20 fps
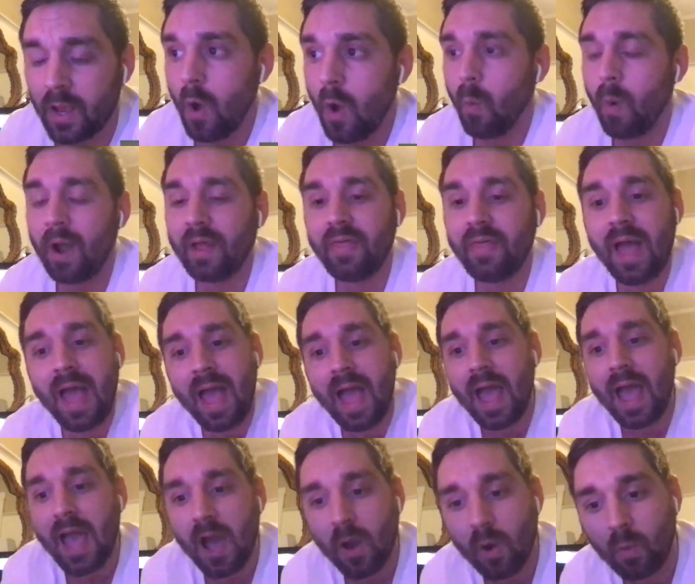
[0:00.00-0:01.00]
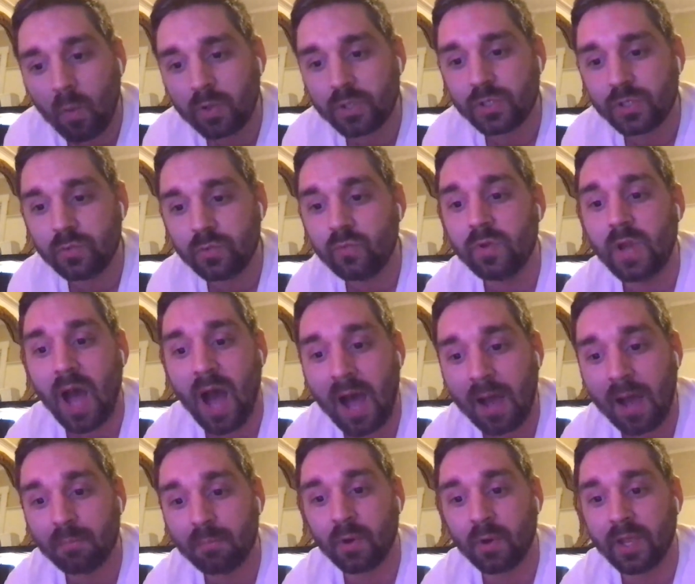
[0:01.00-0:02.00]
Why the hell would you
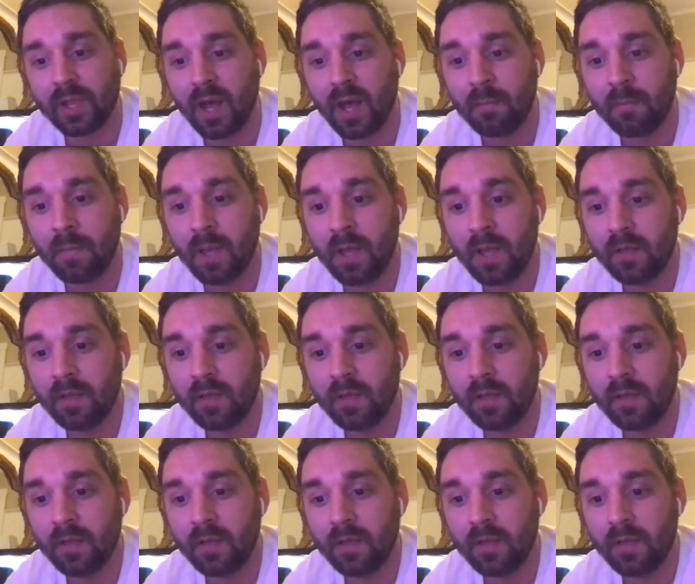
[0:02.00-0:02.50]
not bring up